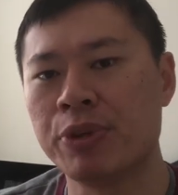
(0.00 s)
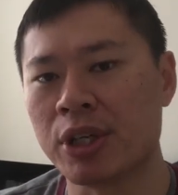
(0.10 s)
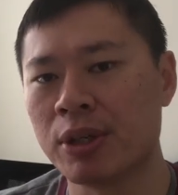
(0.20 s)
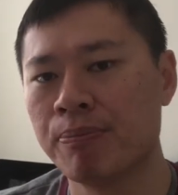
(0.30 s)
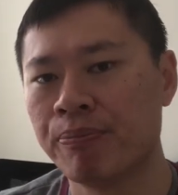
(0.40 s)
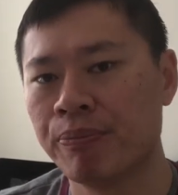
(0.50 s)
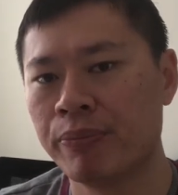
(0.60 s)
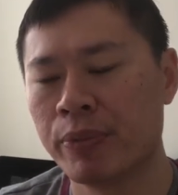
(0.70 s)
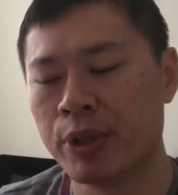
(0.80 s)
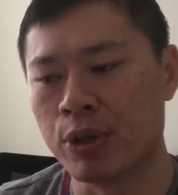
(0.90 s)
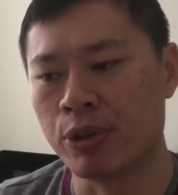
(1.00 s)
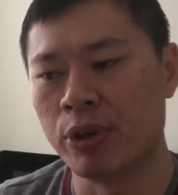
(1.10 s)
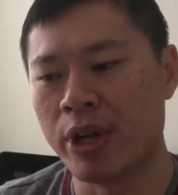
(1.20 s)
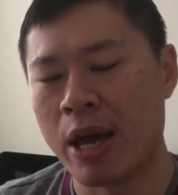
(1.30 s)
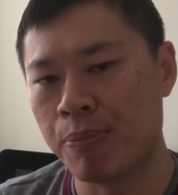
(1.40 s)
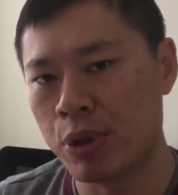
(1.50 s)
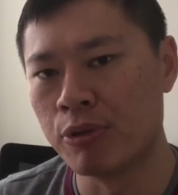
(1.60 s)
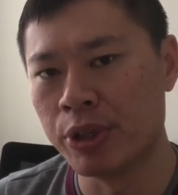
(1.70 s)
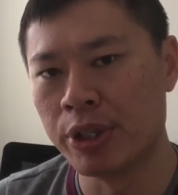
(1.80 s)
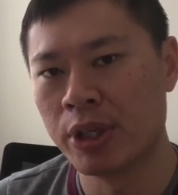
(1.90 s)
thing, you're not happy
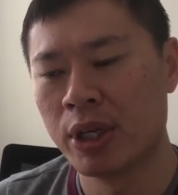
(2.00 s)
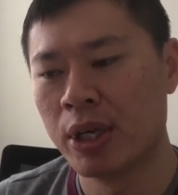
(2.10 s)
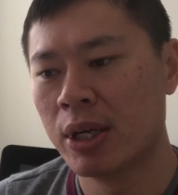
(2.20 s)
with it,